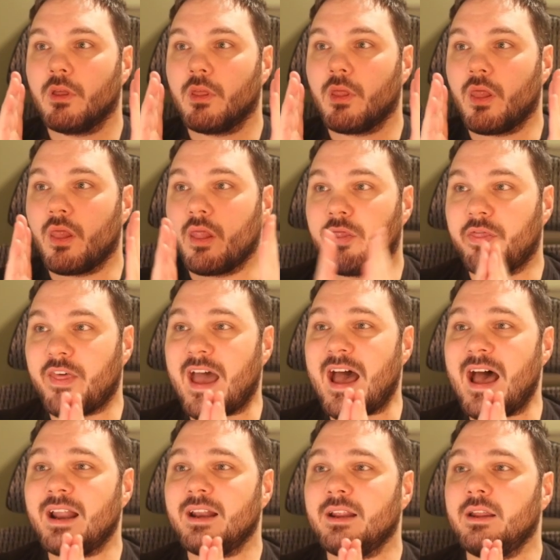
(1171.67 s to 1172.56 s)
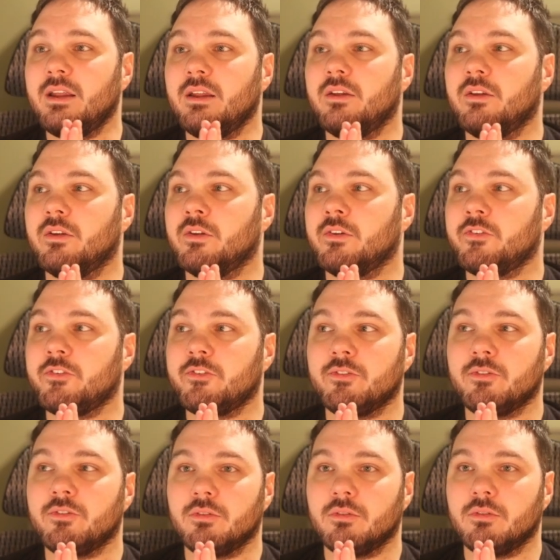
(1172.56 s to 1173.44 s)
That
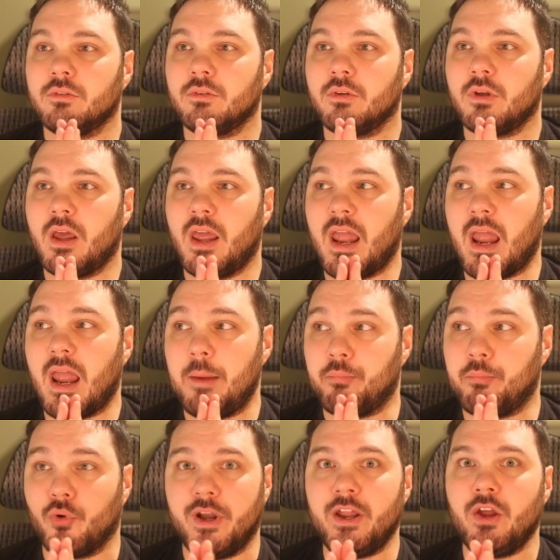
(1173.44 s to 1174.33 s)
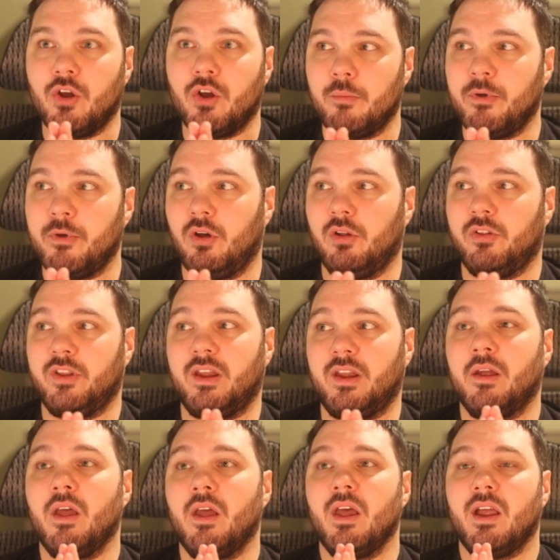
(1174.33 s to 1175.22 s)
is a pretty good
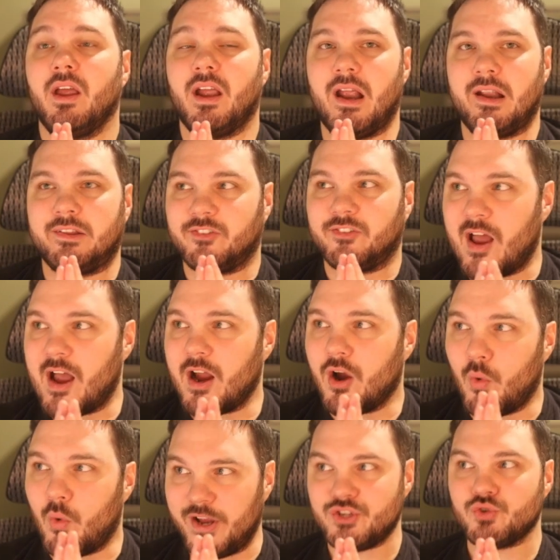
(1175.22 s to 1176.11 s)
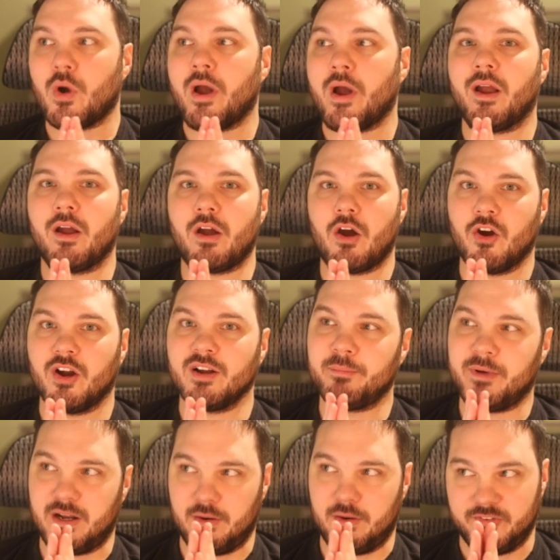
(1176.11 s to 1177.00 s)
ability. It's not quite drawing a card,
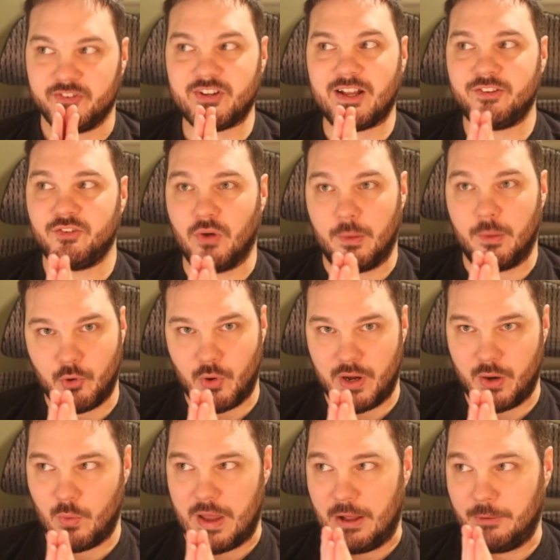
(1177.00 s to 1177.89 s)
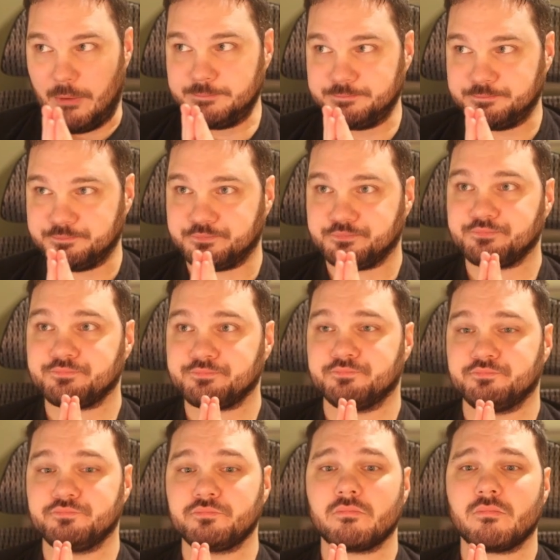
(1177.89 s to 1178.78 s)
but it sets you up quite well.
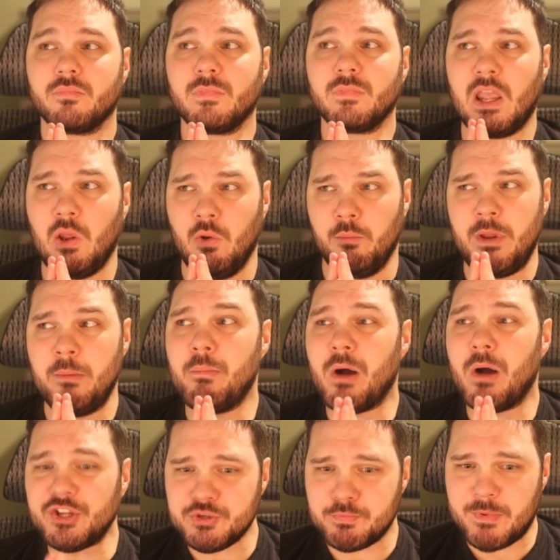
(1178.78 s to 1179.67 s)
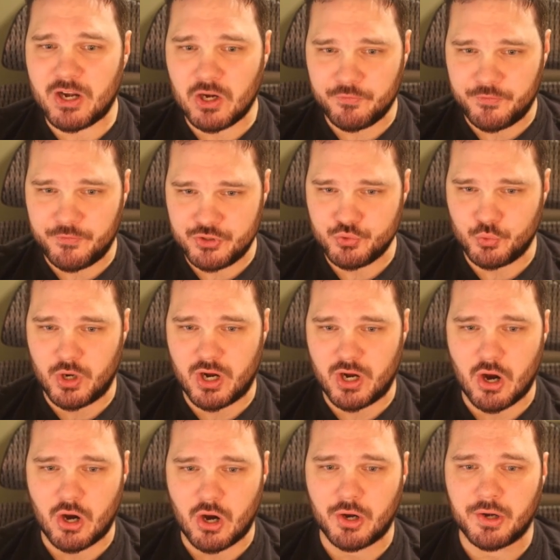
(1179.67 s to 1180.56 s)
It would be much better if it drew a
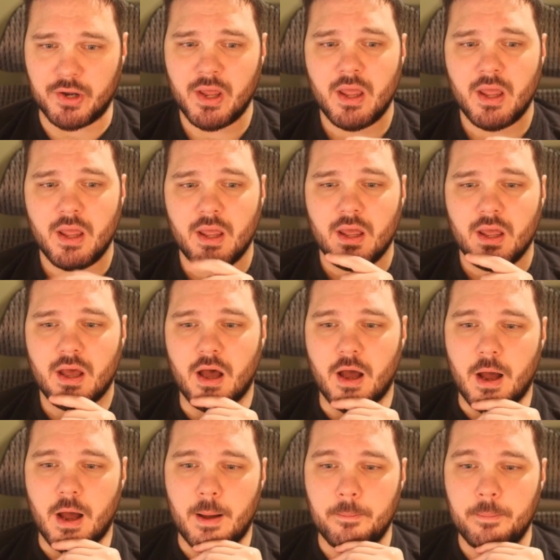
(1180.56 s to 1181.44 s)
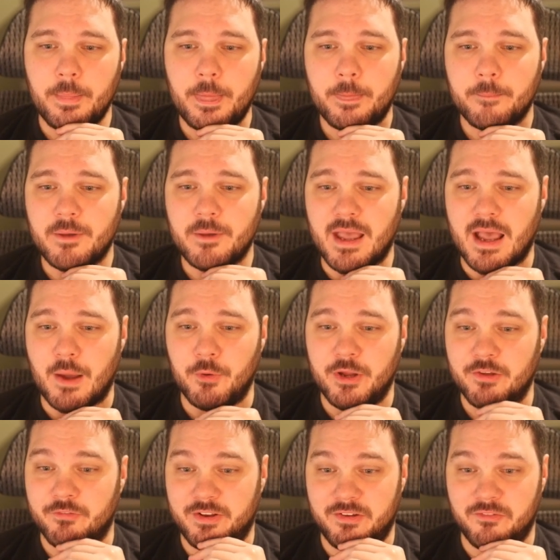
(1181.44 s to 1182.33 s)
card. I would
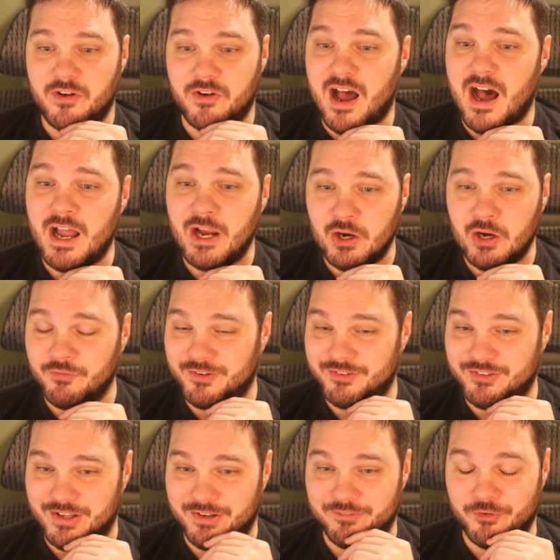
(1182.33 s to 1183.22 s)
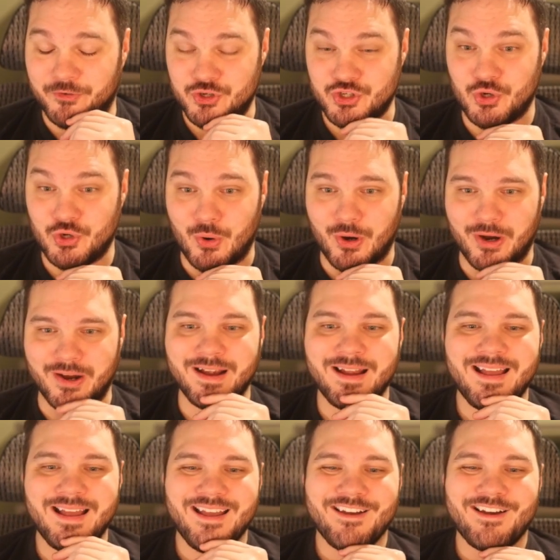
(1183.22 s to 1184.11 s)
give it even higher if it did, for sure.
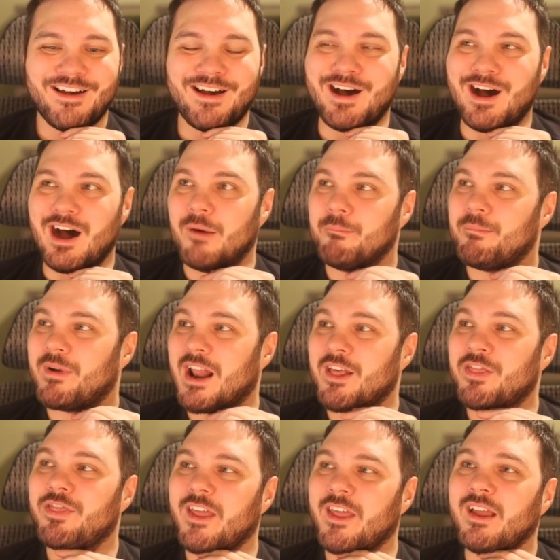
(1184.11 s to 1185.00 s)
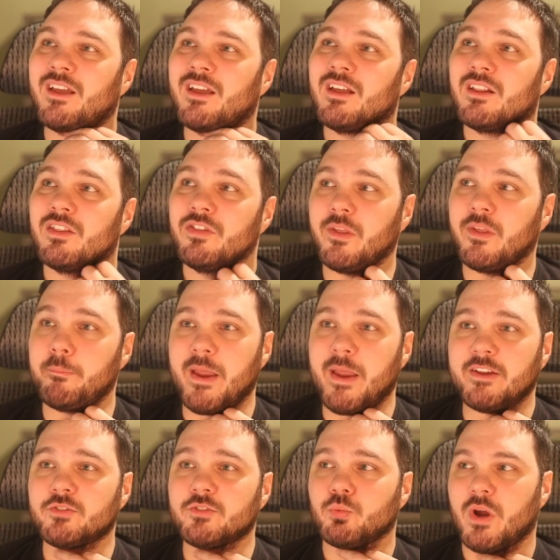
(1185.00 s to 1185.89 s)
But I think the
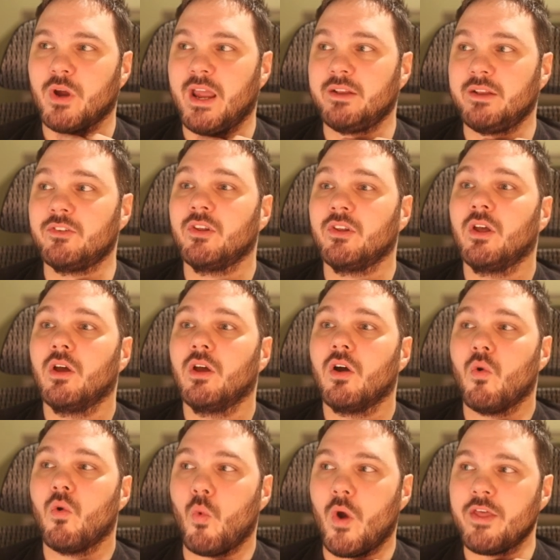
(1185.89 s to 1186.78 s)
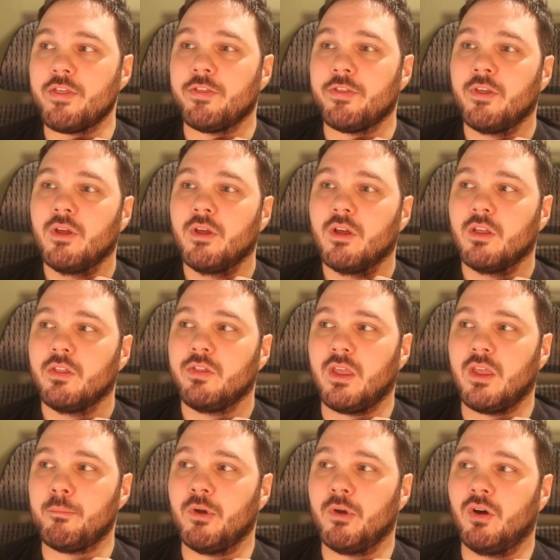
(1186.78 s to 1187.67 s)
base rate with the
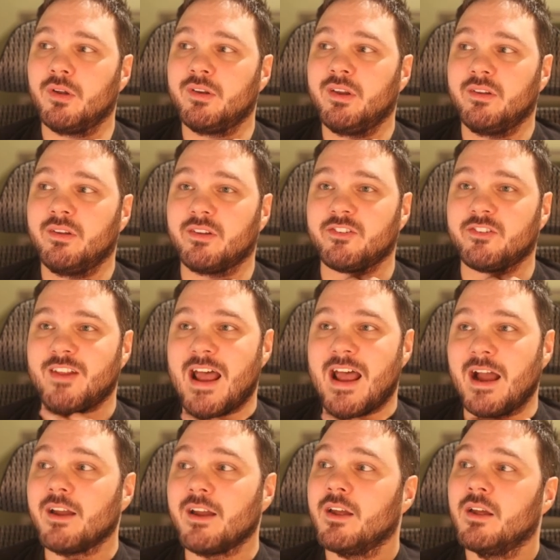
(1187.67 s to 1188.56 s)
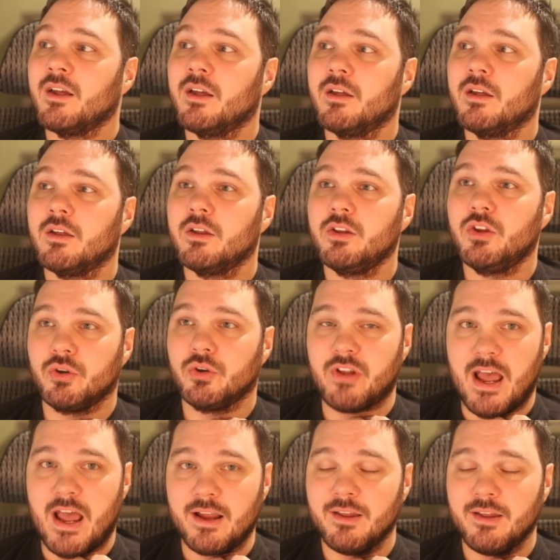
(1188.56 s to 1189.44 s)
ability to stack your
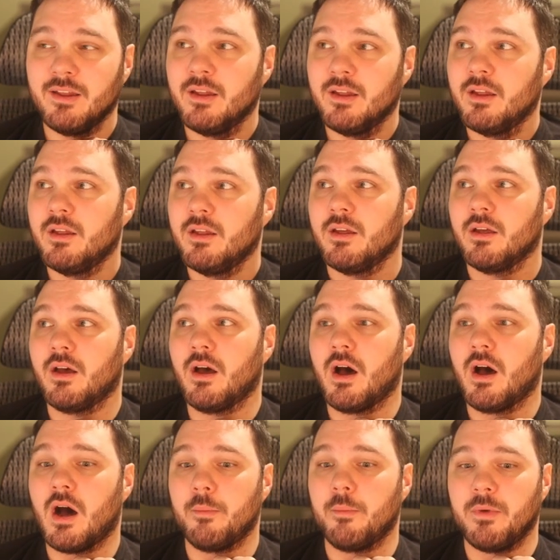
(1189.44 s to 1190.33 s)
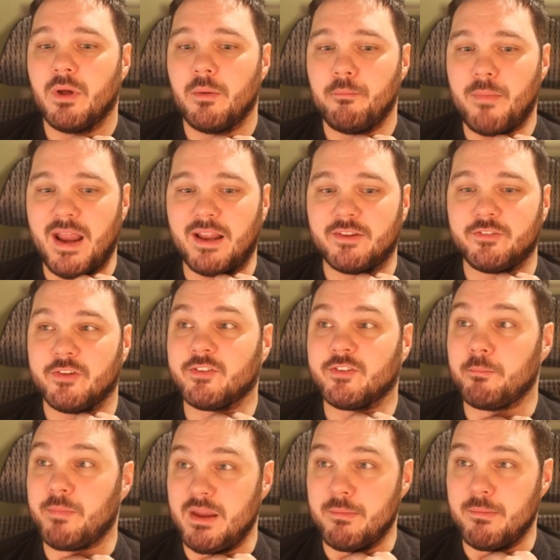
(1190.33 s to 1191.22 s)
deck makes this a B-.